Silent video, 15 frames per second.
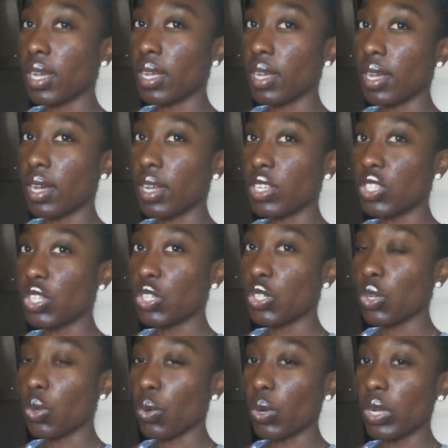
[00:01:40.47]
uh, a
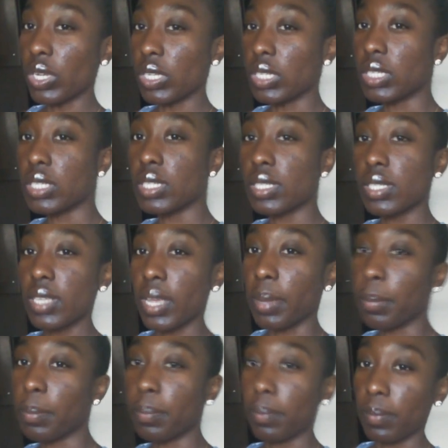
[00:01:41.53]
ginger orange
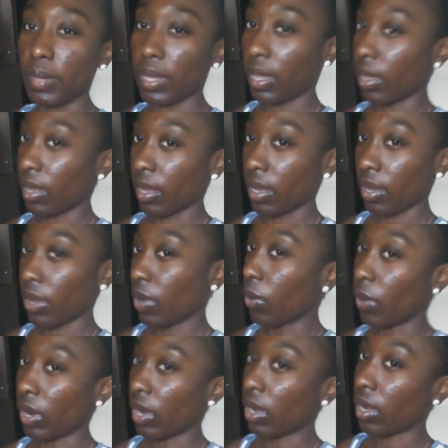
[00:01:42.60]
type thing
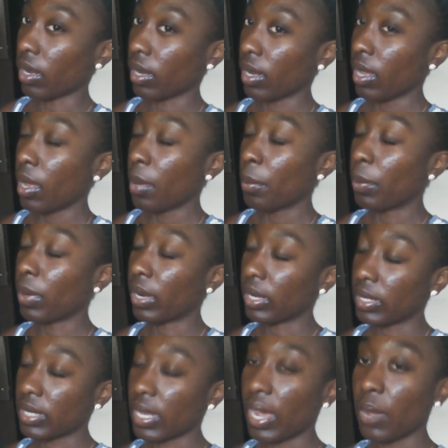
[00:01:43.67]
going on.
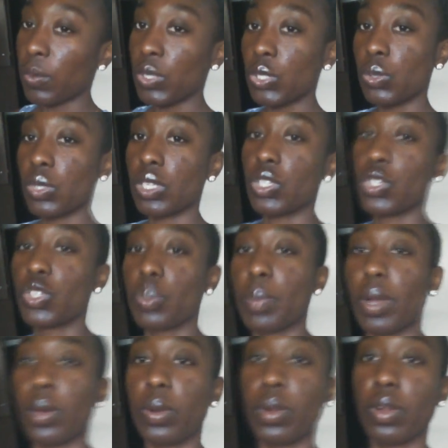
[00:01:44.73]
But I was using ginger
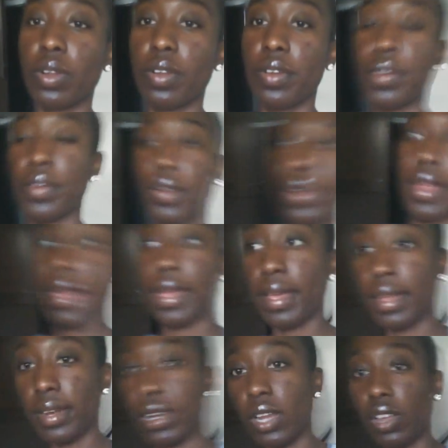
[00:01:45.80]
powder
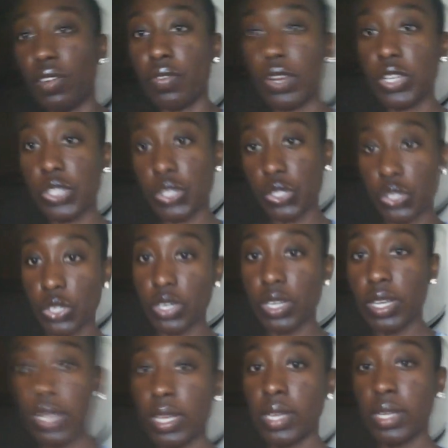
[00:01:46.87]
and not fresh
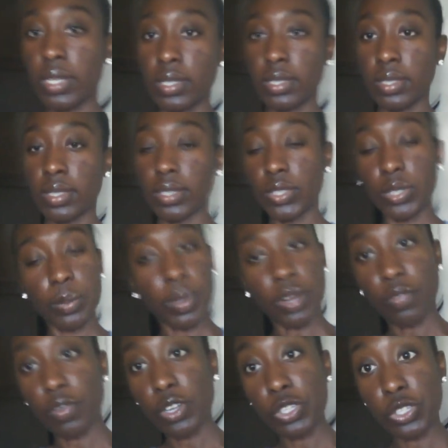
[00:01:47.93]
ginger. I should have
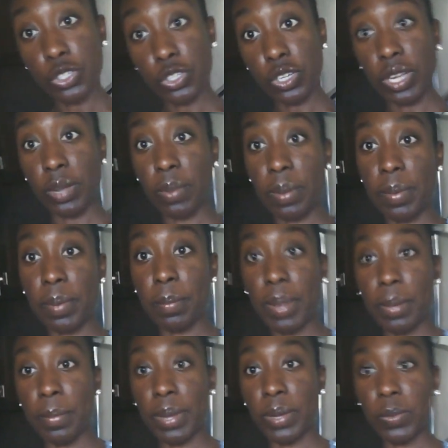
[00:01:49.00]
bought fresh ginger like my,
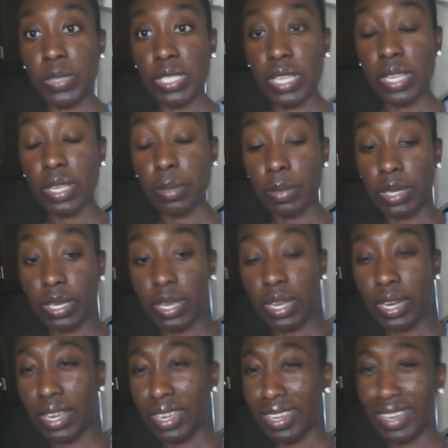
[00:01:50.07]
my mind was telling me.
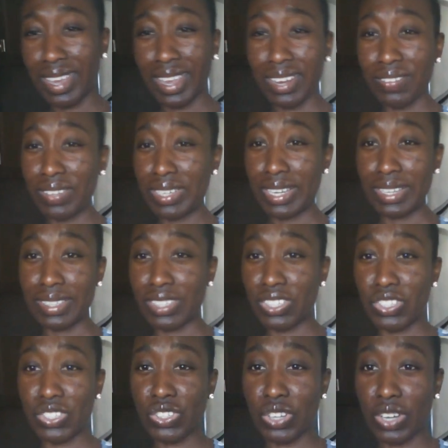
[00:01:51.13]
And I, you can't even taste the
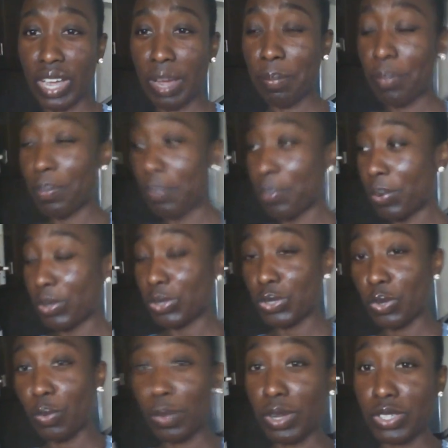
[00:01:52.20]
ginger. I put
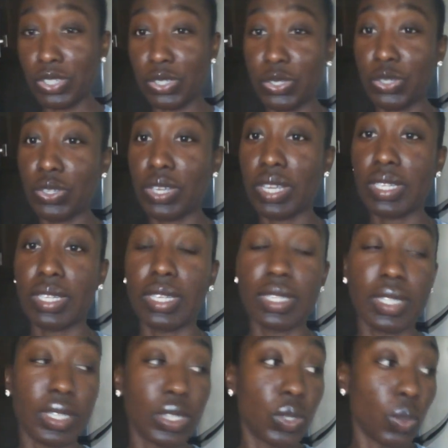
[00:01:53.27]
so much and you still can't
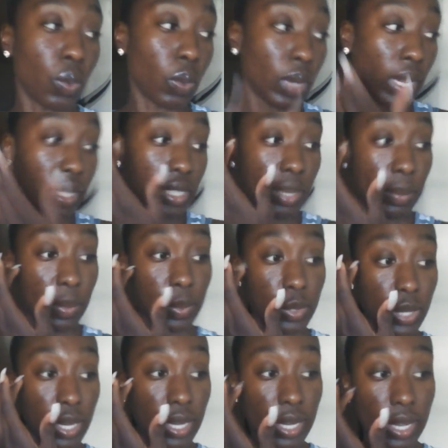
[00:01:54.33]
taste it. So next time I'm
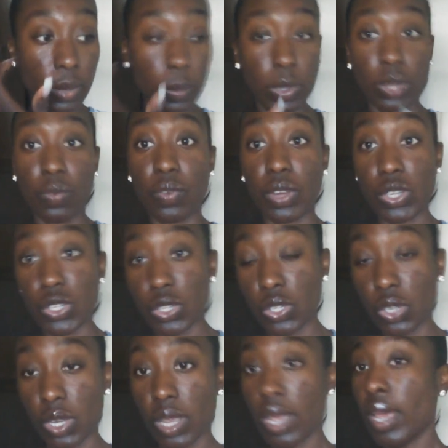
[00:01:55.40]
gonna try it again with fresh
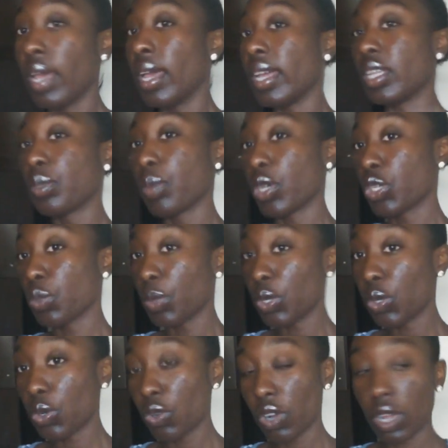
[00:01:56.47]
ginger. It's mushroom
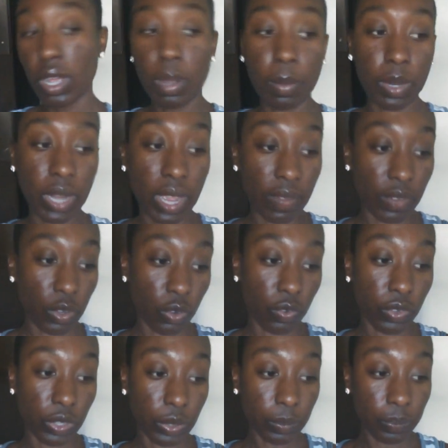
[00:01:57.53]
and okra. I'm gonna have it
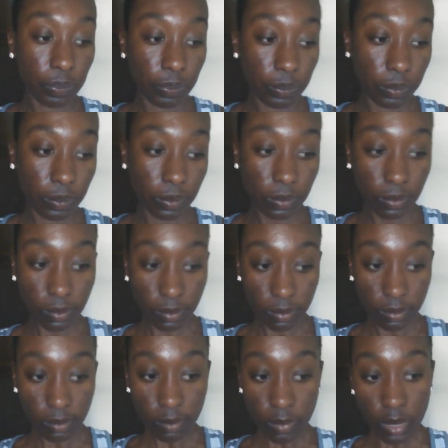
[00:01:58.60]
over
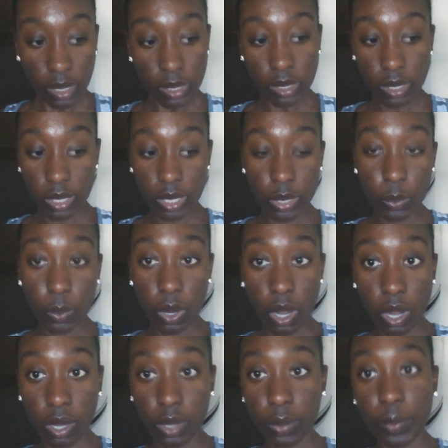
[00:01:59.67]
the
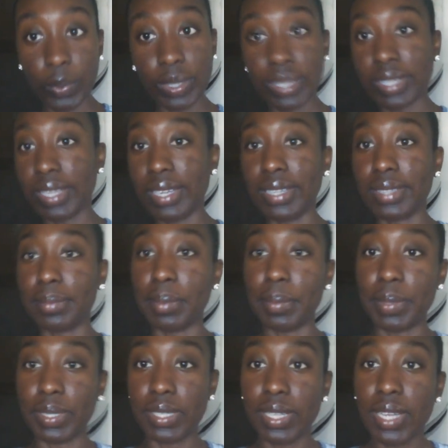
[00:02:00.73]
quinoa with like
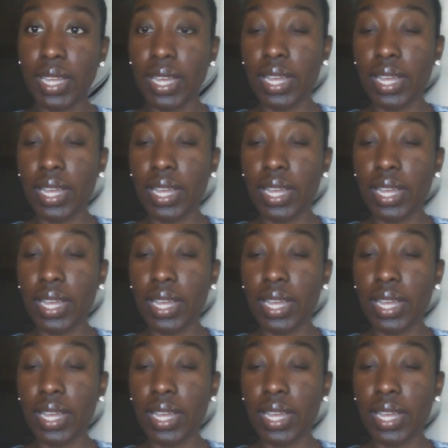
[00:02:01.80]
maybe